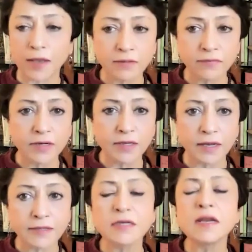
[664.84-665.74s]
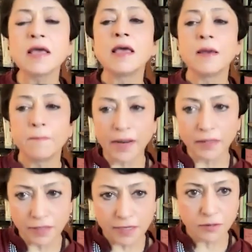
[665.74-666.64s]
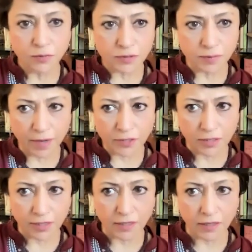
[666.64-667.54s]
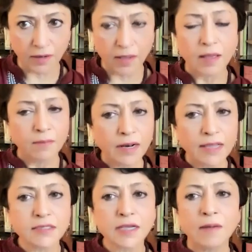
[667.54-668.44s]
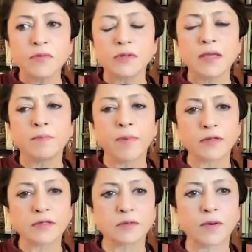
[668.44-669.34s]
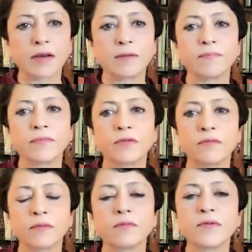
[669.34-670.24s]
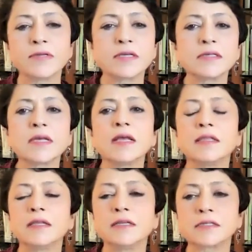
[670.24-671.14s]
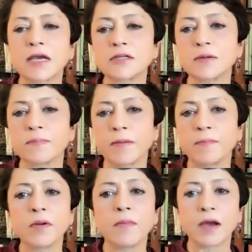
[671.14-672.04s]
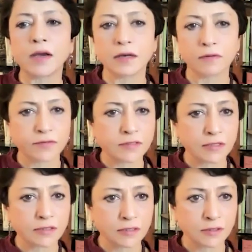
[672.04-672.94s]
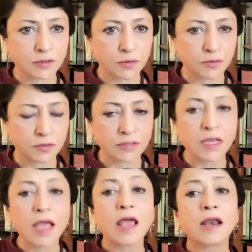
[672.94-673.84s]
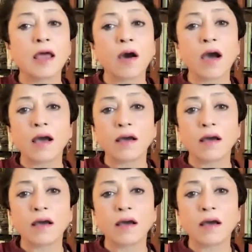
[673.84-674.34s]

why they were neglected, but this was much needed. But let's come to the important one, which is the discussion paper on market infrastructure institutions. Now,